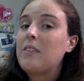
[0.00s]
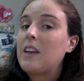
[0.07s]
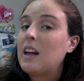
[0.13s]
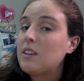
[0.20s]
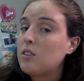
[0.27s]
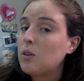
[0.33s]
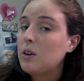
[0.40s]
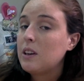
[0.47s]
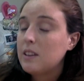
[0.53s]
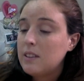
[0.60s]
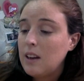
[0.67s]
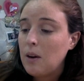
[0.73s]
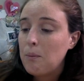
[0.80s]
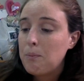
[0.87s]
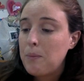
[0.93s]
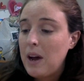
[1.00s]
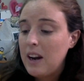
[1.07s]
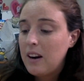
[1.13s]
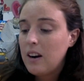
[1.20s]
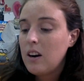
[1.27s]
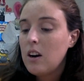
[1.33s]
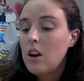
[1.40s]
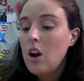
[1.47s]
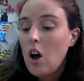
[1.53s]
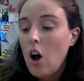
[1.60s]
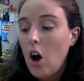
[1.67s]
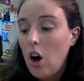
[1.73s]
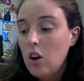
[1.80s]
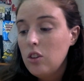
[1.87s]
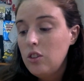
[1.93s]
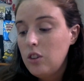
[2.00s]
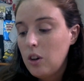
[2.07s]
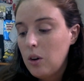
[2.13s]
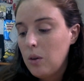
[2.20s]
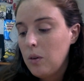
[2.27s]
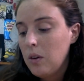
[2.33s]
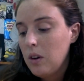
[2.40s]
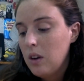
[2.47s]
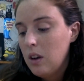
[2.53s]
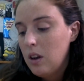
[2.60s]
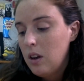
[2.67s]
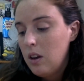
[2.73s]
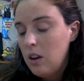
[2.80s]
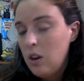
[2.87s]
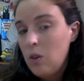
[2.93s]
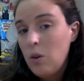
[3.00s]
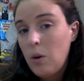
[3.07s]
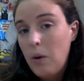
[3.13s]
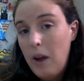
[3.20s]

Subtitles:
and that's going to sound better. Also, you don't